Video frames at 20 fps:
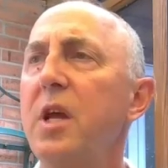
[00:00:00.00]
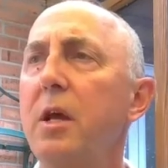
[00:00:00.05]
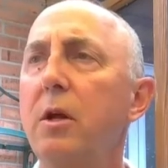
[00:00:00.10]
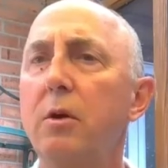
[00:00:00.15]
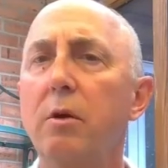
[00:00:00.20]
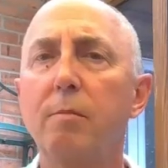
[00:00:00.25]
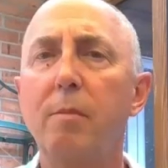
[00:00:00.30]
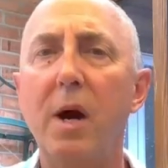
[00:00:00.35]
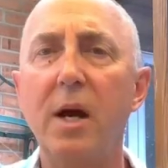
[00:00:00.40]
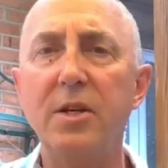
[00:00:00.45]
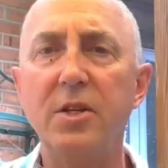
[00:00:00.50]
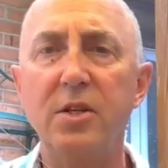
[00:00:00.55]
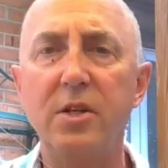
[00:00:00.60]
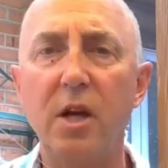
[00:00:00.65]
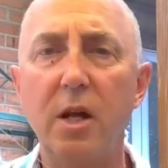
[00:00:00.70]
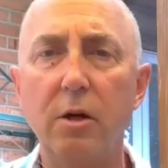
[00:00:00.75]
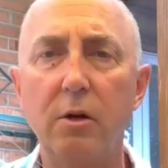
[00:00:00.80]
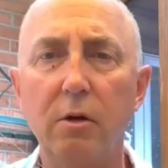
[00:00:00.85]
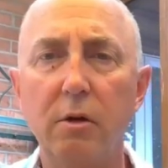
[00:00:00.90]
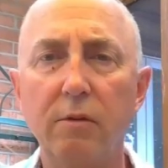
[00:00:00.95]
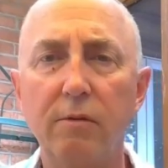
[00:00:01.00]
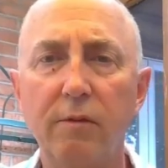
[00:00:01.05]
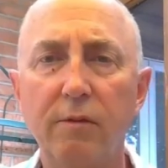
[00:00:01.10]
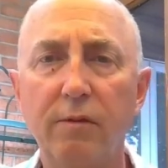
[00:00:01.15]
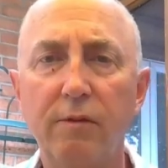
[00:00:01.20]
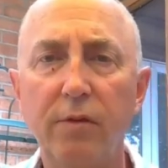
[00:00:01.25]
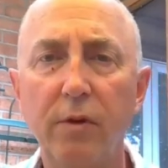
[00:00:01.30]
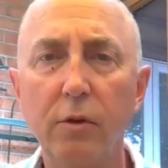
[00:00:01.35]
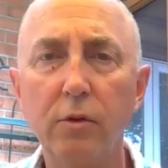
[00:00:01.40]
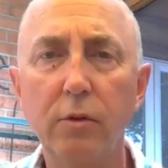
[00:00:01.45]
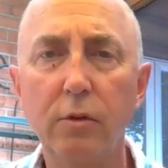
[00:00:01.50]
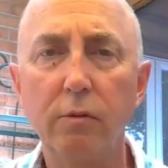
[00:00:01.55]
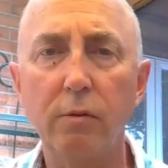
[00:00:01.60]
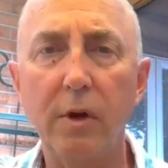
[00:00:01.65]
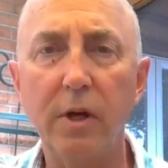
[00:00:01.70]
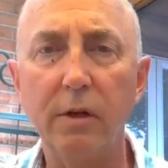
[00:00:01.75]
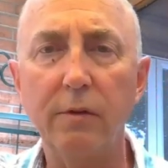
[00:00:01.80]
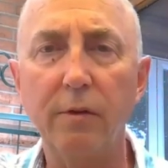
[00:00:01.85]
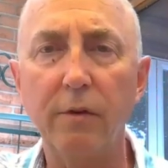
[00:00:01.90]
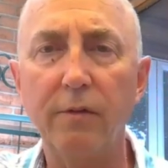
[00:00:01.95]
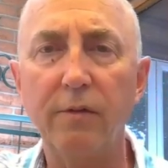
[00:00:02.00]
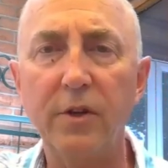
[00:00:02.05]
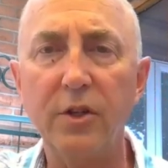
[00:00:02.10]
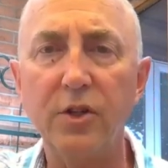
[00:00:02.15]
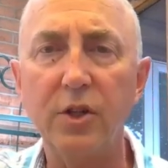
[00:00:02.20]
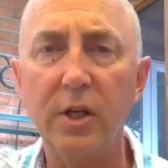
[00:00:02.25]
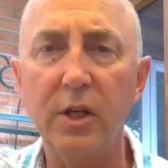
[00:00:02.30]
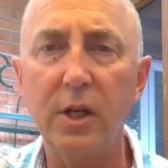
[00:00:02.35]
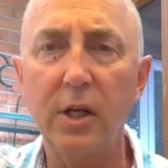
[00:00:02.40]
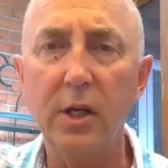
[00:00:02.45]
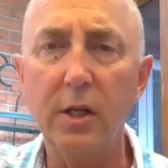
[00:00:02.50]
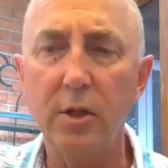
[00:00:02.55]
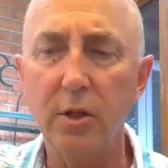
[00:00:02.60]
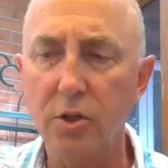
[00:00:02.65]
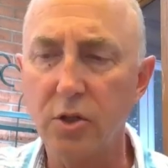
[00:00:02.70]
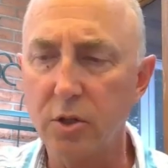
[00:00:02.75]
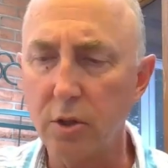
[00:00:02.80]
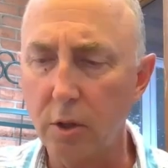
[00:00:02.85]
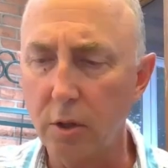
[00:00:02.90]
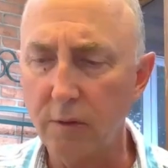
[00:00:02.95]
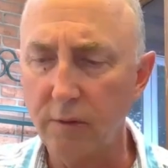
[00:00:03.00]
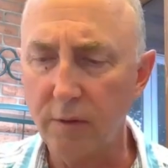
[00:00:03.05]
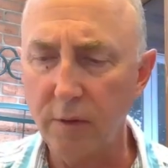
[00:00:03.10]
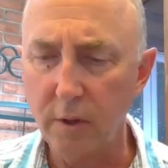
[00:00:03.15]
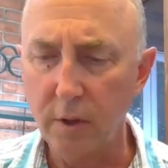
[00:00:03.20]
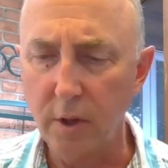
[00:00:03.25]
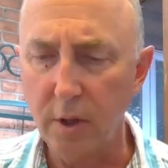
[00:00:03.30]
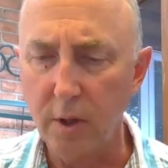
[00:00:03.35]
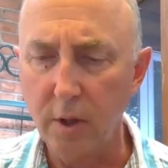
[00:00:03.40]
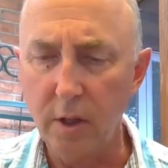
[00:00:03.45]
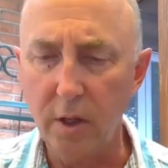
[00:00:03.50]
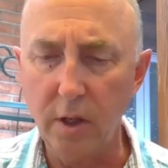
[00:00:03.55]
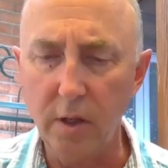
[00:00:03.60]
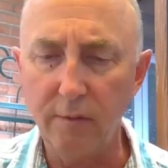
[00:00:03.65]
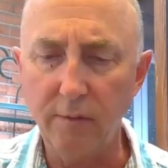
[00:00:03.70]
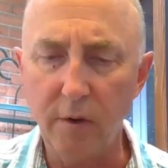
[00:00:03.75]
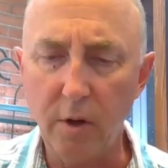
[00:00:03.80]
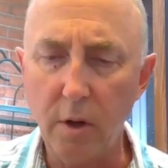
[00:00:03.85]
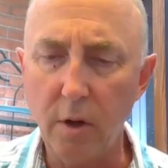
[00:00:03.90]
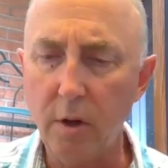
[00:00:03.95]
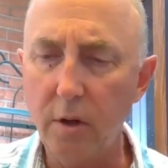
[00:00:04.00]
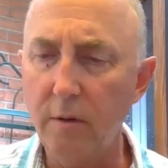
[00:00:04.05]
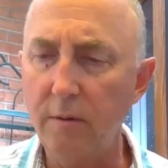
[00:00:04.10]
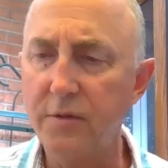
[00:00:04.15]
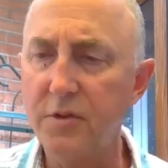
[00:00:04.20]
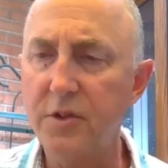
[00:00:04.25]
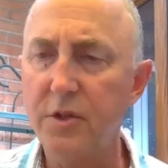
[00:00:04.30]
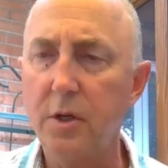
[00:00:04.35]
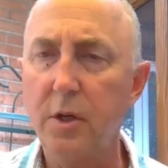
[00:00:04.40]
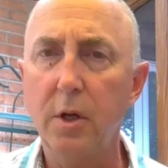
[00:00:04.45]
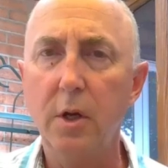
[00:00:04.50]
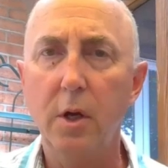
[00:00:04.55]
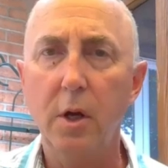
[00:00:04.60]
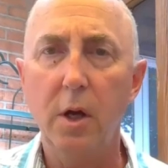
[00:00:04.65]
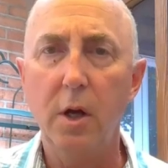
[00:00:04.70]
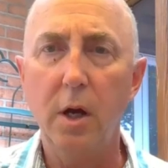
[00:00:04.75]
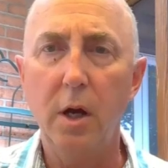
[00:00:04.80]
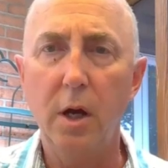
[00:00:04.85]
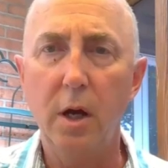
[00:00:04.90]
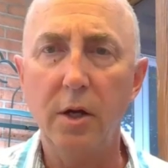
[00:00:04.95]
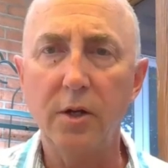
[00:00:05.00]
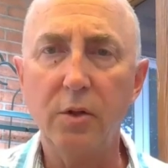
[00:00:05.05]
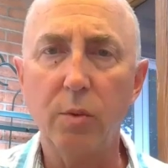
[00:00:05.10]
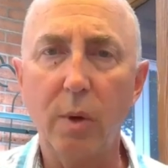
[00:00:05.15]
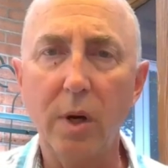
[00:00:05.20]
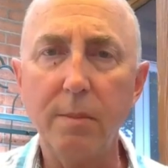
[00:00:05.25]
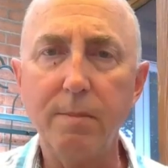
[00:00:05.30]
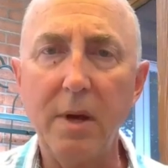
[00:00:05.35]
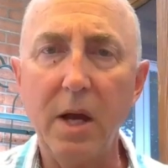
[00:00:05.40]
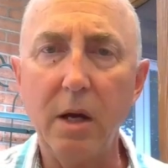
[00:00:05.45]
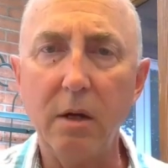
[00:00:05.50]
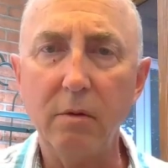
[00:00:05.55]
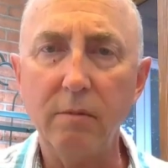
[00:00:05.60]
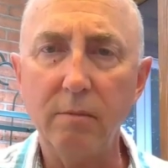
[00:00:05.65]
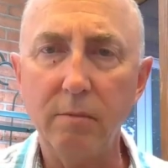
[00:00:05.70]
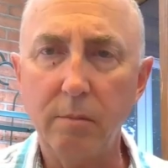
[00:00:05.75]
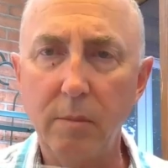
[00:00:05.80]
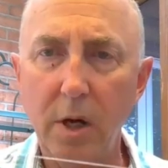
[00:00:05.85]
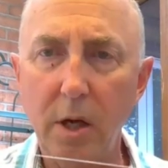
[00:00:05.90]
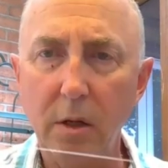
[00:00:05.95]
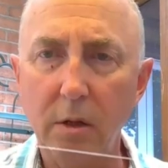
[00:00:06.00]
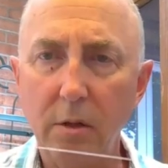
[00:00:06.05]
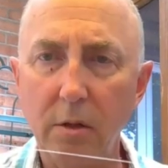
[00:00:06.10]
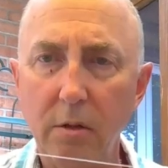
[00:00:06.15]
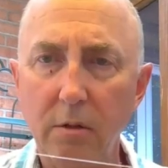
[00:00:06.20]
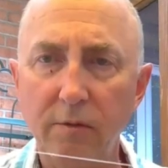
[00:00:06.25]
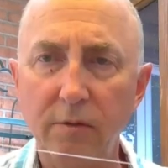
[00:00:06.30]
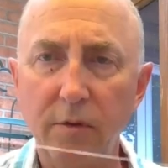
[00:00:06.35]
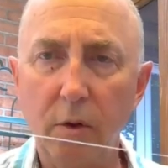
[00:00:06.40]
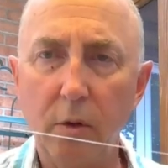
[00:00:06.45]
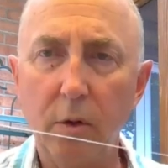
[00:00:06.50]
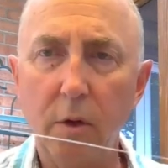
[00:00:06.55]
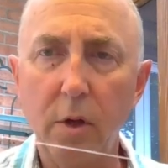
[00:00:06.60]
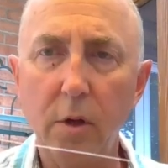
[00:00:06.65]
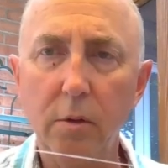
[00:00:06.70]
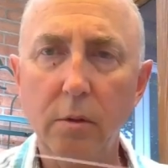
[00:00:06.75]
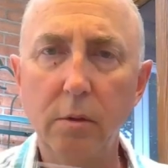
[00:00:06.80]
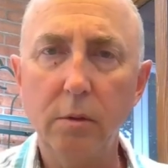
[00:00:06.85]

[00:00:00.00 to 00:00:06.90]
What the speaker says: My standard fluke rig for fishing in the surf involves 20-pound monofluoro